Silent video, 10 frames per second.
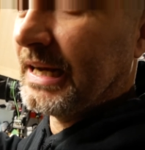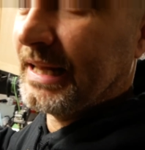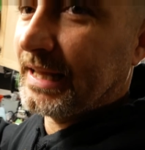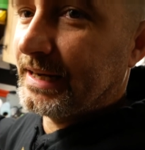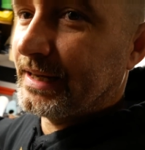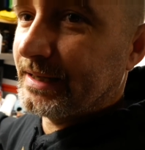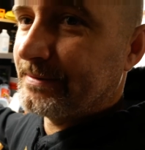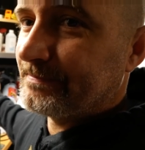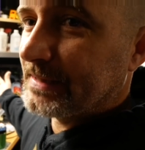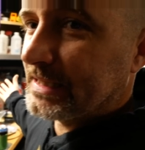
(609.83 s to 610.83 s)
anything done.
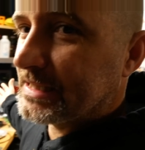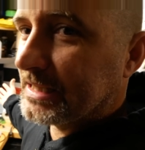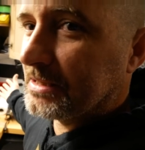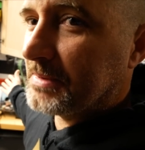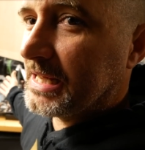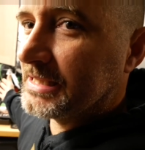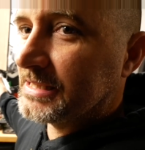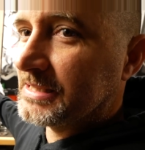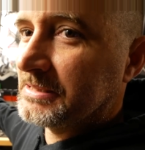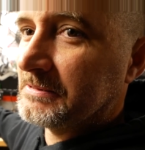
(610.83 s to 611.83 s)
It's still a
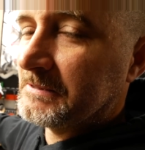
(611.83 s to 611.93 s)
mess.